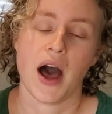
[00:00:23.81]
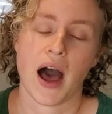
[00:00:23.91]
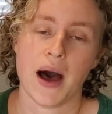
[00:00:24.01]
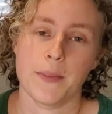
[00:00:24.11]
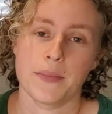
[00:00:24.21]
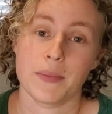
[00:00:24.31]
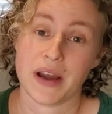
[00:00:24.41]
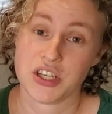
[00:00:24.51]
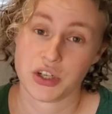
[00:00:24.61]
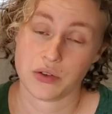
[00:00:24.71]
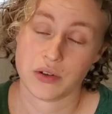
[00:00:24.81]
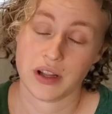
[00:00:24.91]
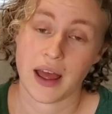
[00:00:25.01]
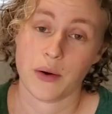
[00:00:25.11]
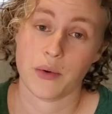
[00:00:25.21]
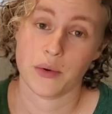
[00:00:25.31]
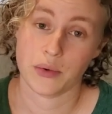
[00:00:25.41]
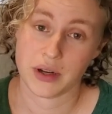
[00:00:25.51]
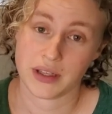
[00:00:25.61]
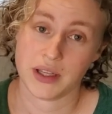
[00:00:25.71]
But my children
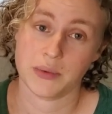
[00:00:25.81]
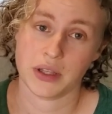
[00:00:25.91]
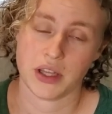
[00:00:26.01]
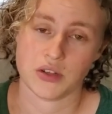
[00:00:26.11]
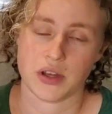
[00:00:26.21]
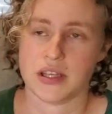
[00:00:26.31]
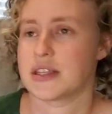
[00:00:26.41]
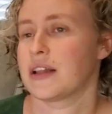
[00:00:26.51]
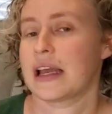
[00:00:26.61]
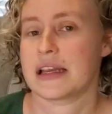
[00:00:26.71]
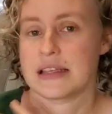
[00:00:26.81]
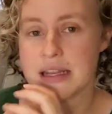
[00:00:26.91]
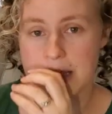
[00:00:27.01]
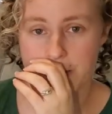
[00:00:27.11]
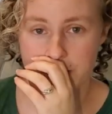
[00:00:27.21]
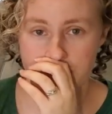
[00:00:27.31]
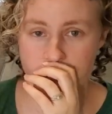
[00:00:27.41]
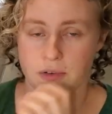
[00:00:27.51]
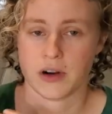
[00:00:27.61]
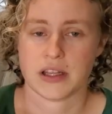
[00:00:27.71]
really enjoyed this. Now, like I said, they were 3
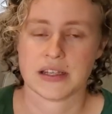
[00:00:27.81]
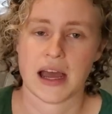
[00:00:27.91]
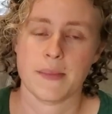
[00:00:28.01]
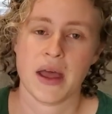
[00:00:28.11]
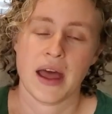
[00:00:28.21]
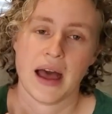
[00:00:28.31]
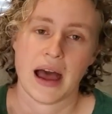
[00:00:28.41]
or 4 at the time.